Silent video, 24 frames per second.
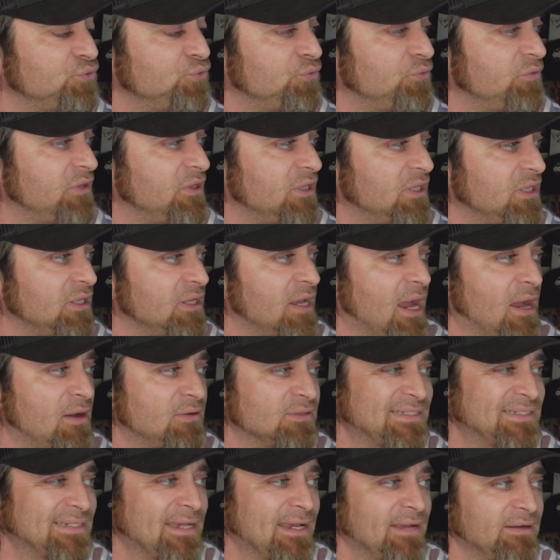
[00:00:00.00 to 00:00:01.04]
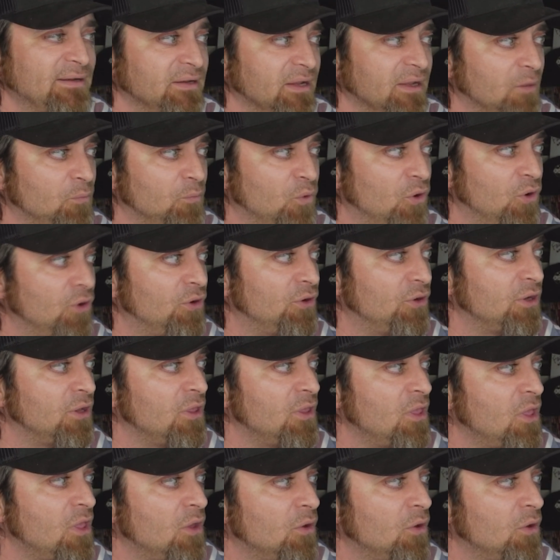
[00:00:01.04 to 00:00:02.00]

to the outside network